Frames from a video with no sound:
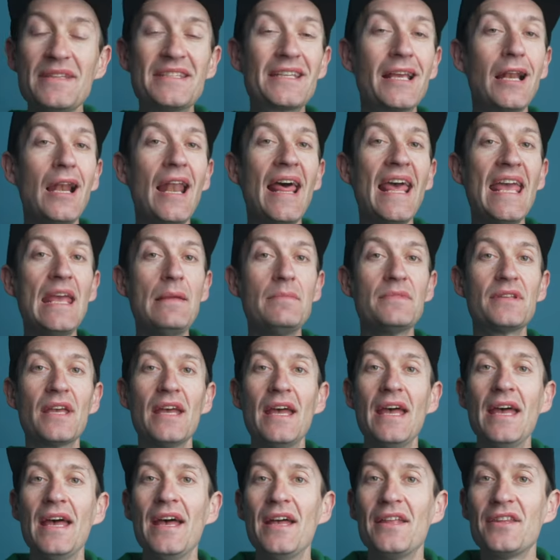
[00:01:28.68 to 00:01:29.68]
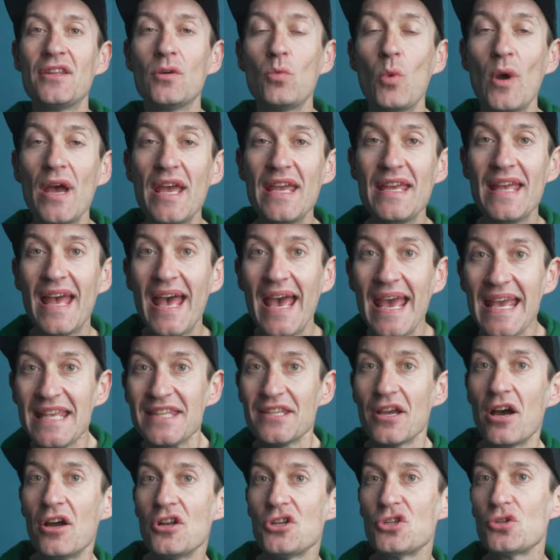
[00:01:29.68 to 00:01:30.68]
is claimed to weigh
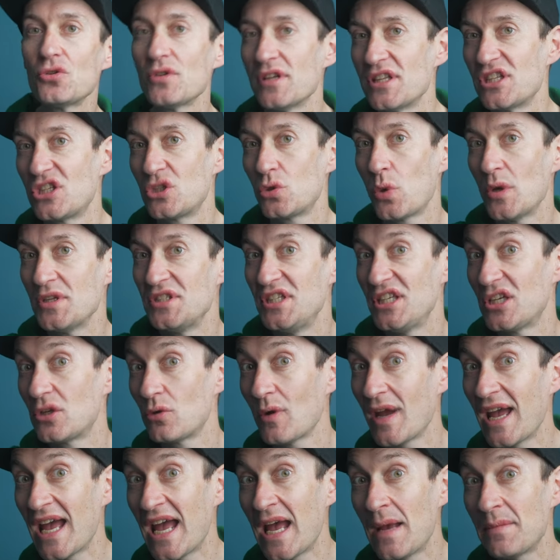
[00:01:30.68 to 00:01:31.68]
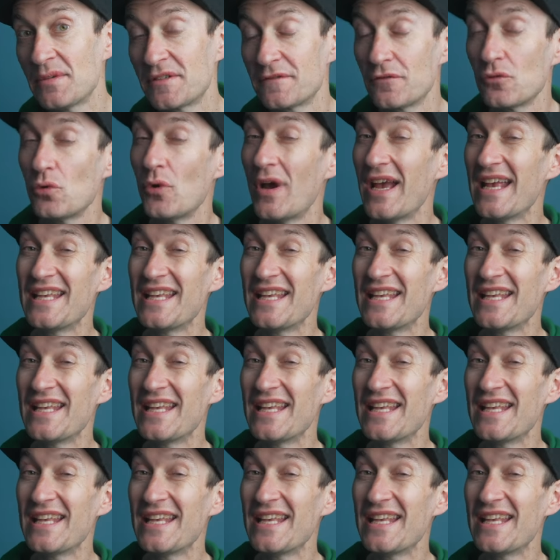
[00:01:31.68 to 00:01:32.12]
820 grams for